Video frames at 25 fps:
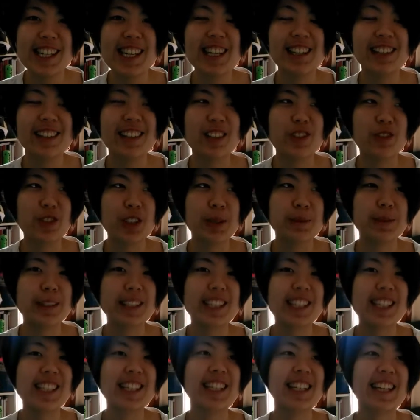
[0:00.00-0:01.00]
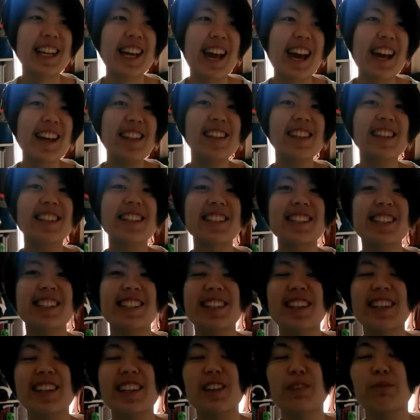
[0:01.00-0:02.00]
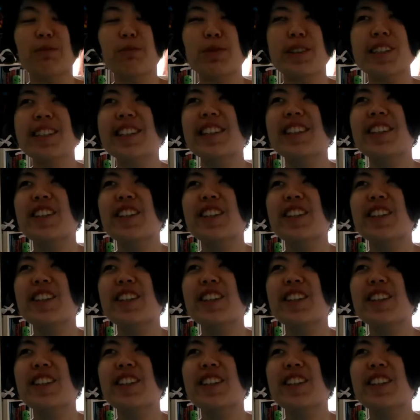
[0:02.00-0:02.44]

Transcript: and then I drink my tea at the end and it's like completely